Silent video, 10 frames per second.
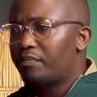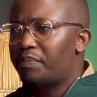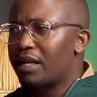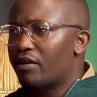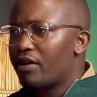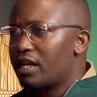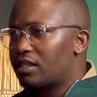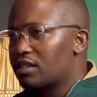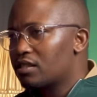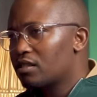better
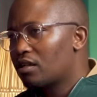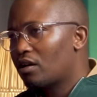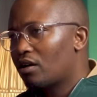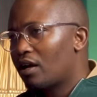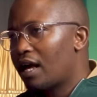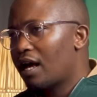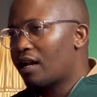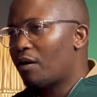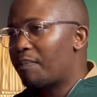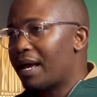rates
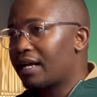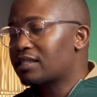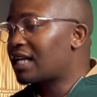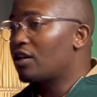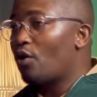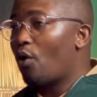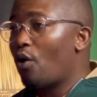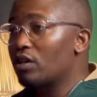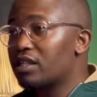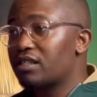at our bank. Suddenly
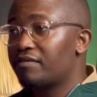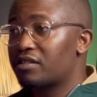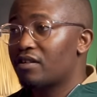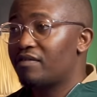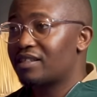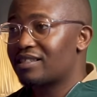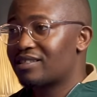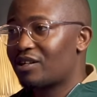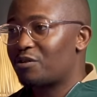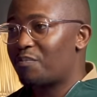all the civil servants start